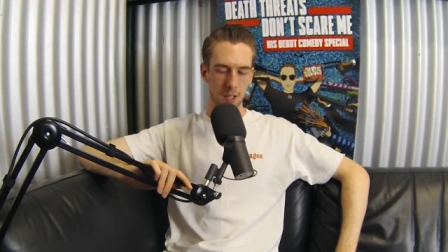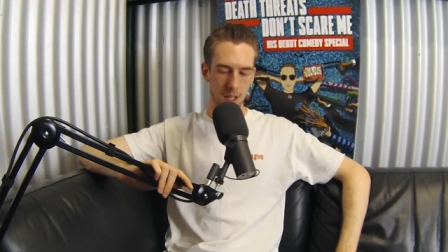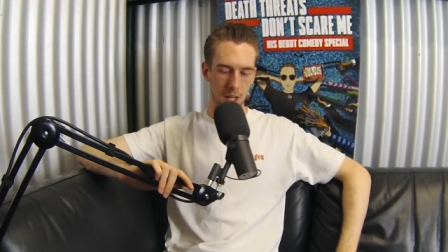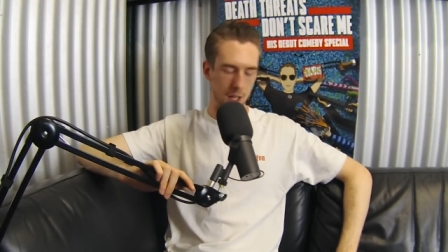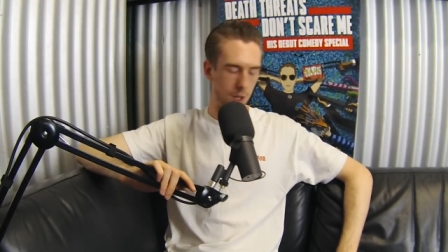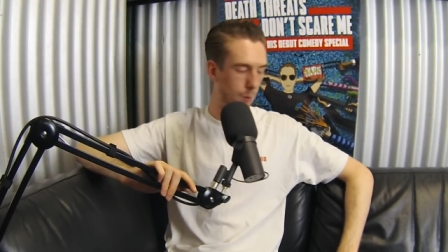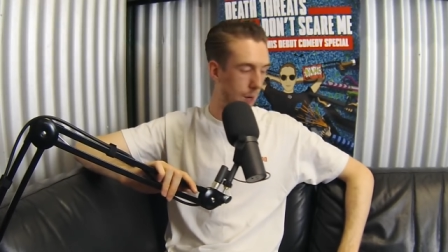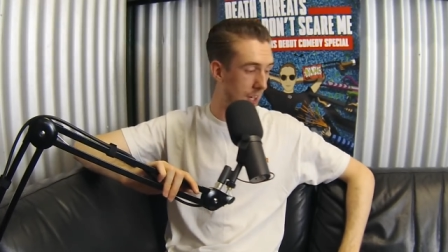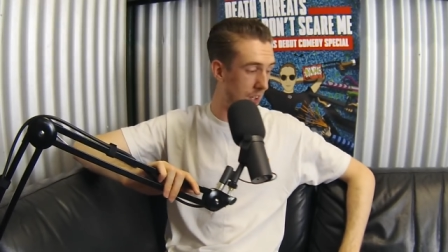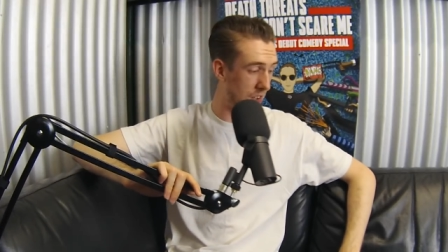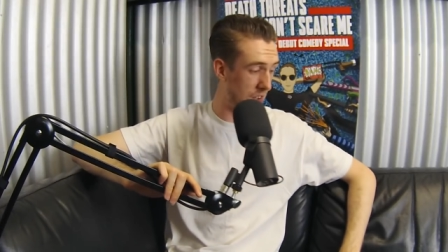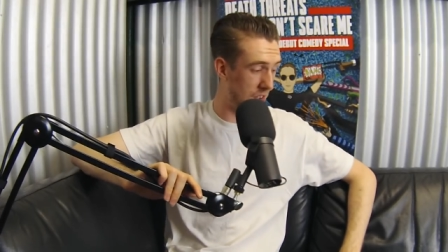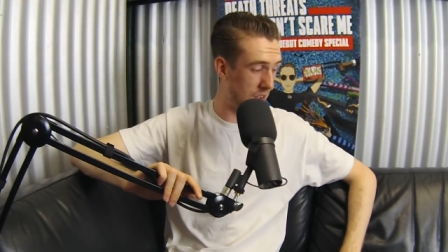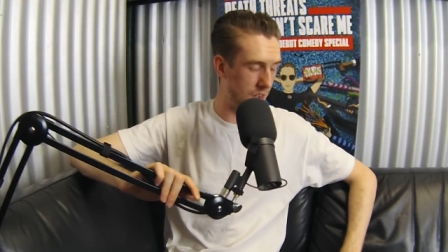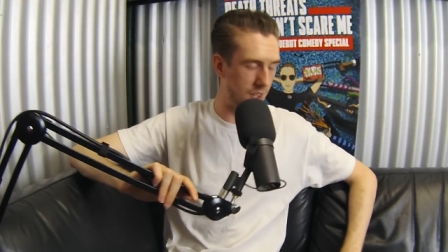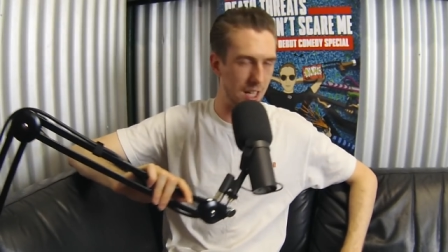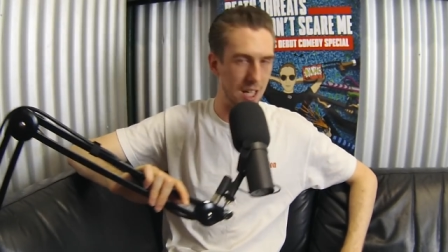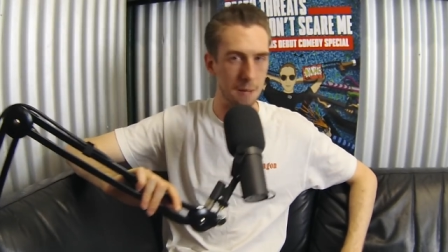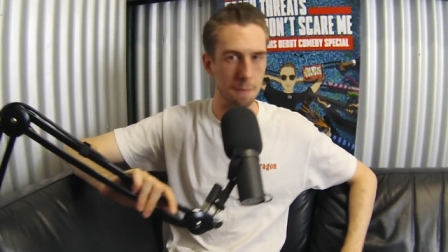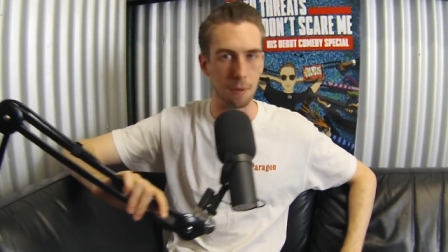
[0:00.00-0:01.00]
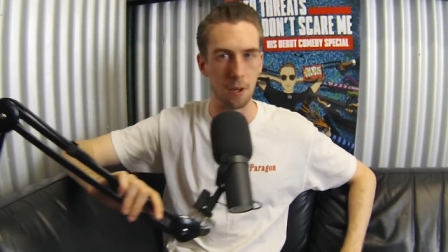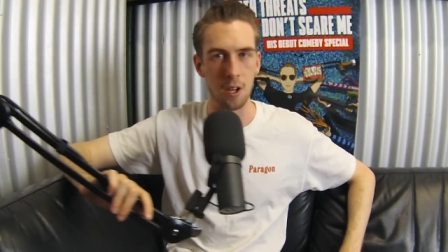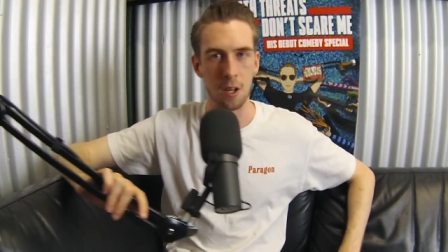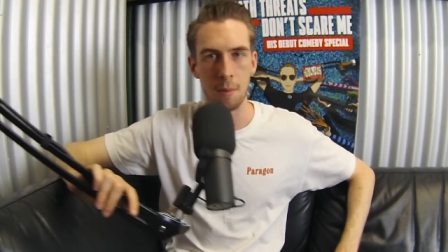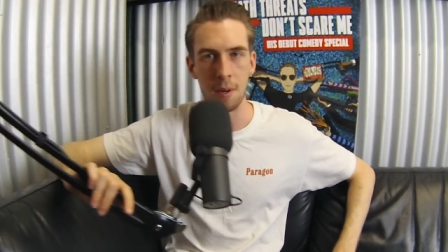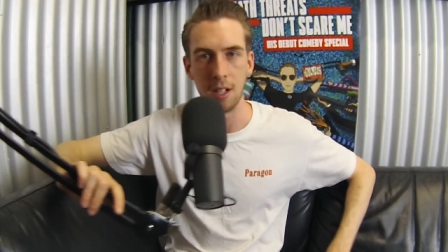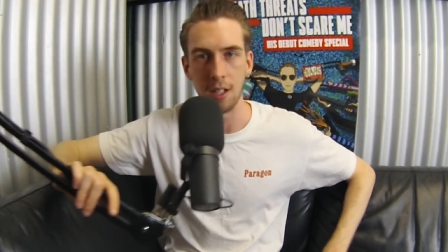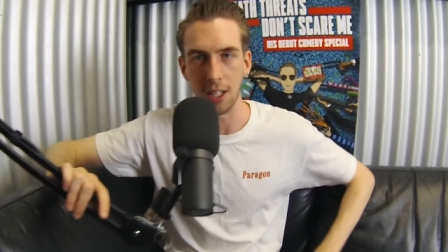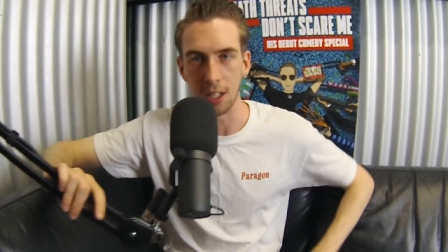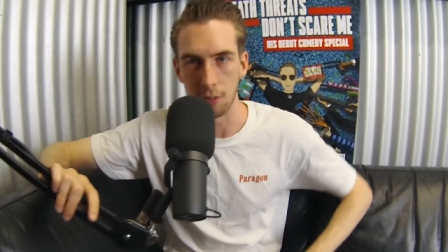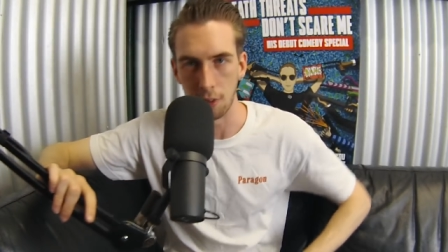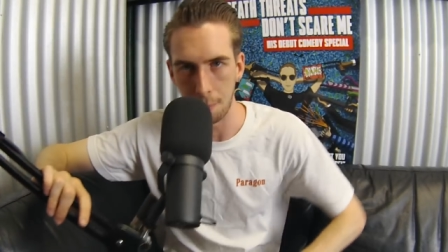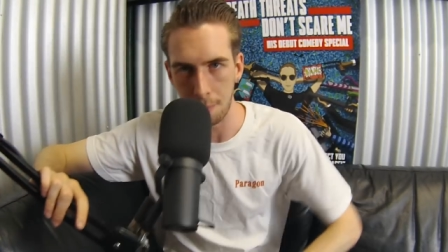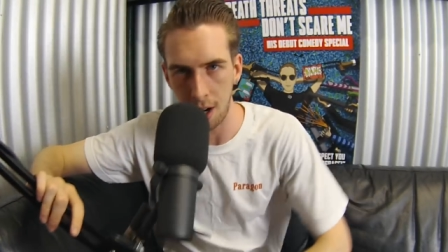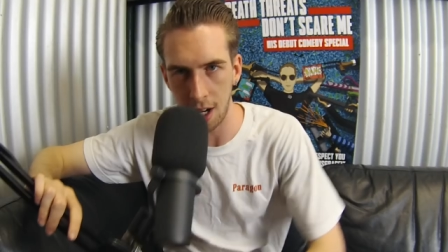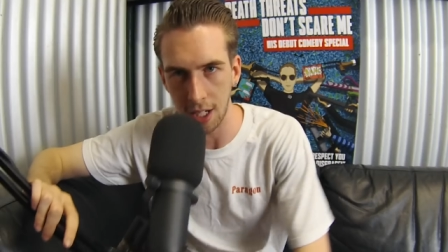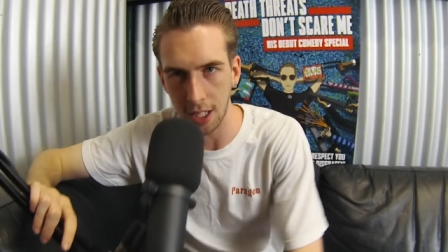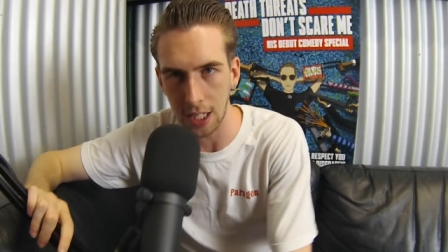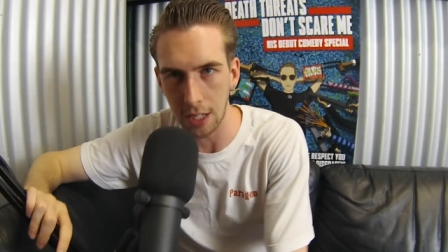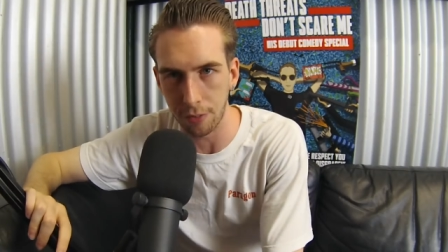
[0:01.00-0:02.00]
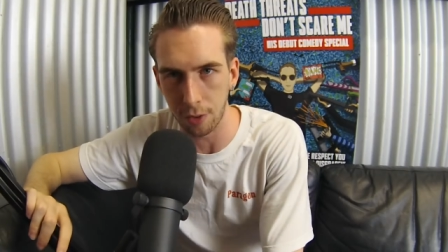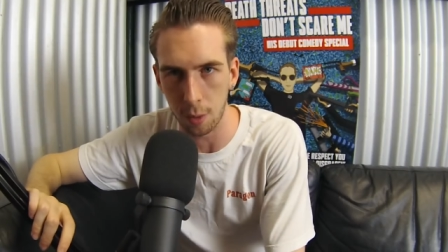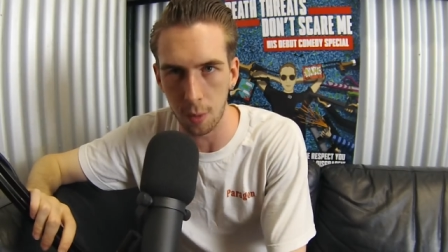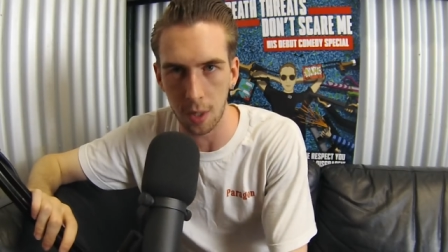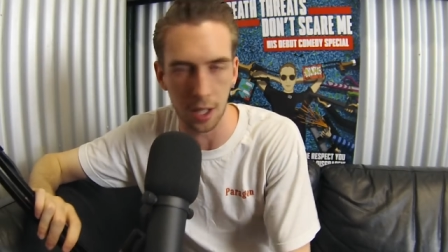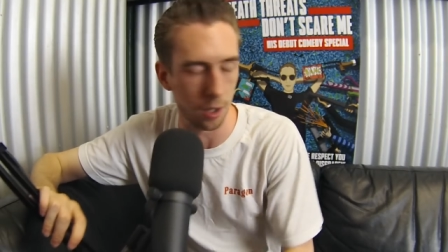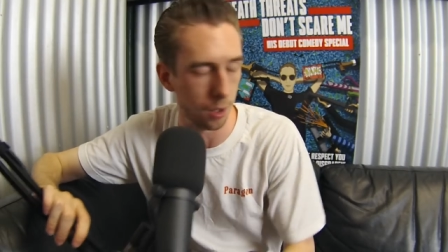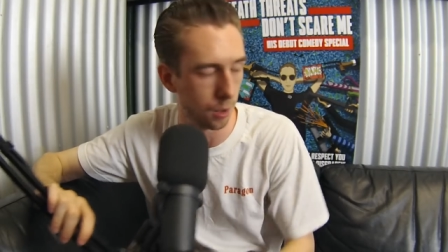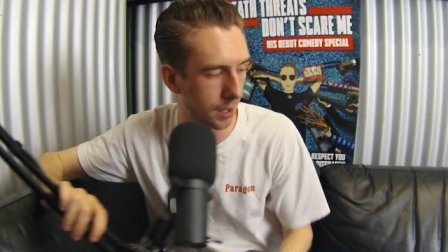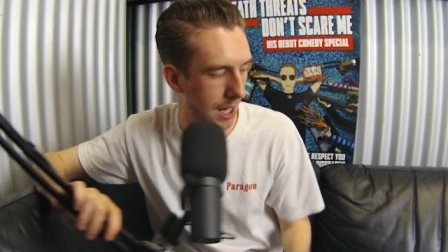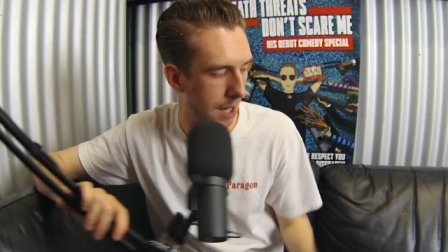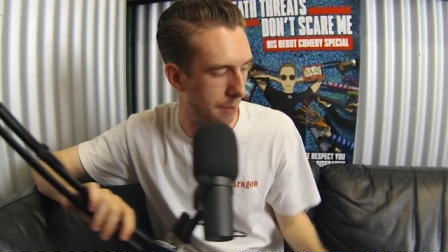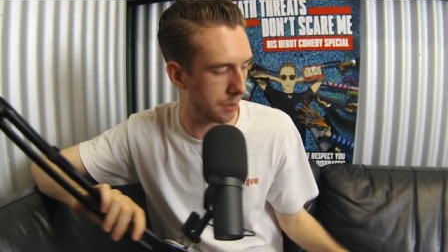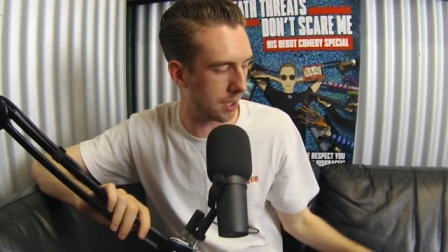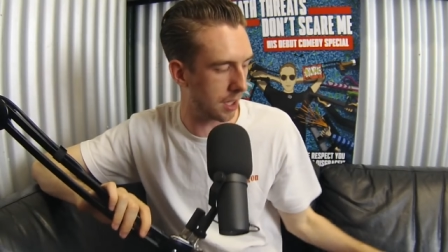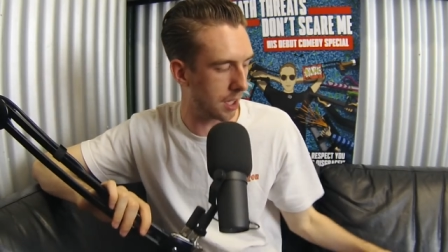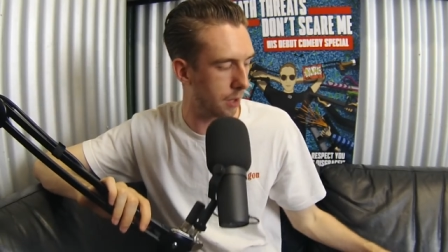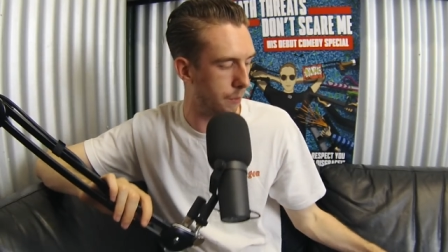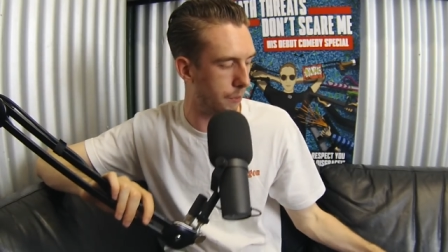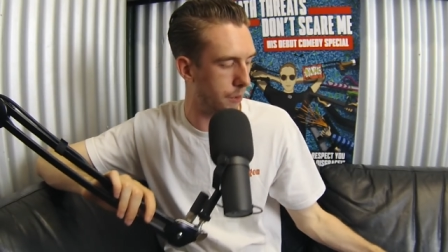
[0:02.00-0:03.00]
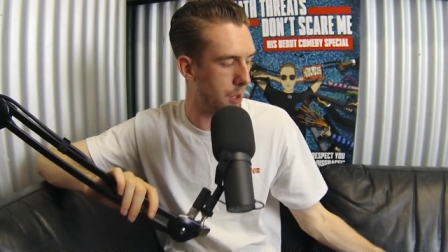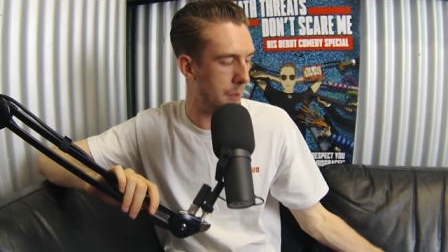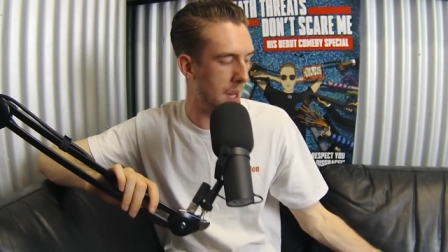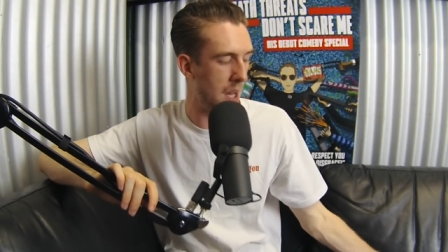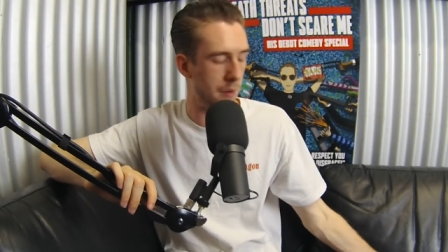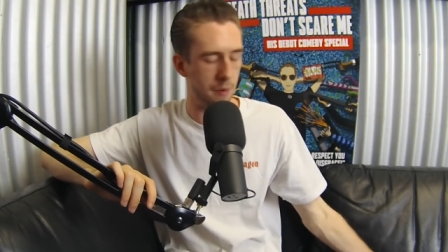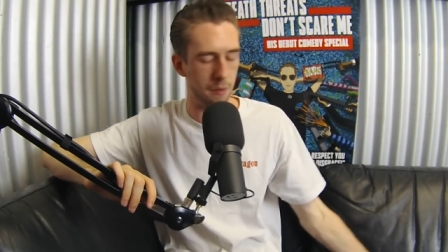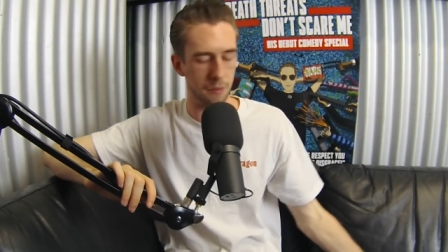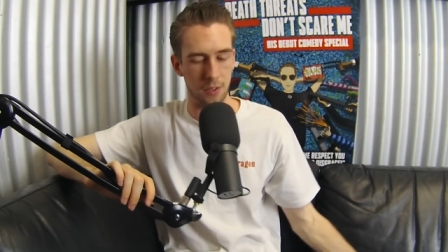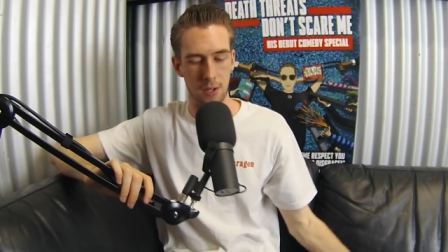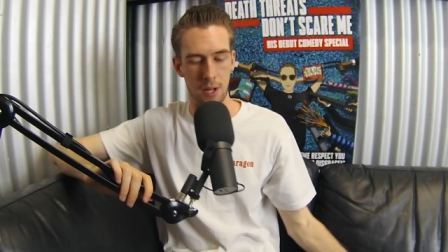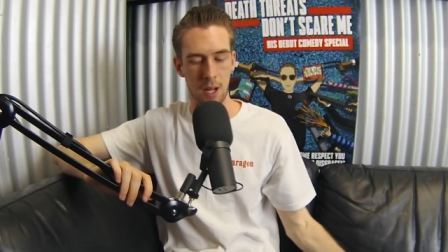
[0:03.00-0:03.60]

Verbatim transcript: Otherwise, it's just there permanently, reminding everyone who comes in your room how,